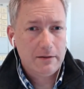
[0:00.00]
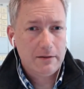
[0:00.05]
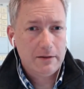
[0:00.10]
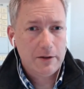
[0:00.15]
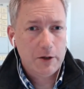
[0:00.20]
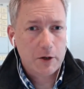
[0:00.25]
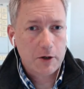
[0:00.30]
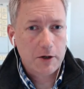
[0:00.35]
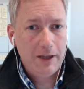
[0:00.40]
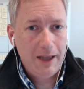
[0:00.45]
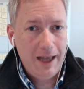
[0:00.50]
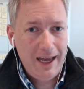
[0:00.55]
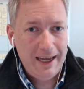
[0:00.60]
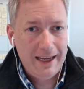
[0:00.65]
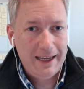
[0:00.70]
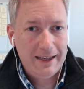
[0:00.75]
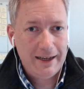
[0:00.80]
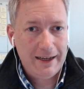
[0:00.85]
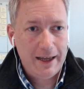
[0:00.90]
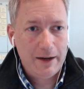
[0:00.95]
your
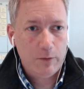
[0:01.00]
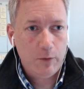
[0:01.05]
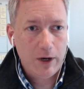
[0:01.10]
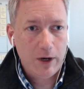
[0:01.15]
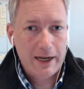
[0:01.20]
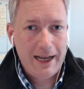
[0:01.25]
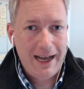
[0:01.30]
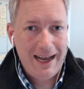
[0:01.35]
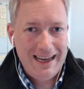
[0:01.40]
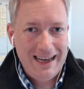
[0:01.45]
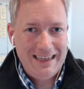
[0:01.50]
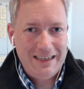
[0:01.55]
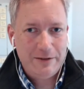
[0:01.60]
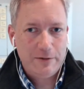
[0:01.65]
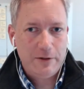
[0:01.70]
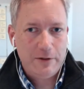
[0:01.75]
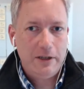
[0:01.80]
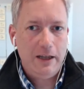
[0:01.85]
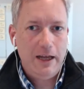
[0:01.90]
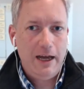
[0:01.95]
client and what kind of
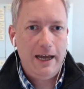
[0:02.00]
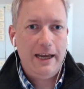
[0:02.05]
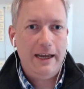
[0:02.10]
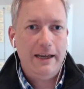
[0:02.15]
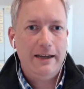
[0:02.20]
client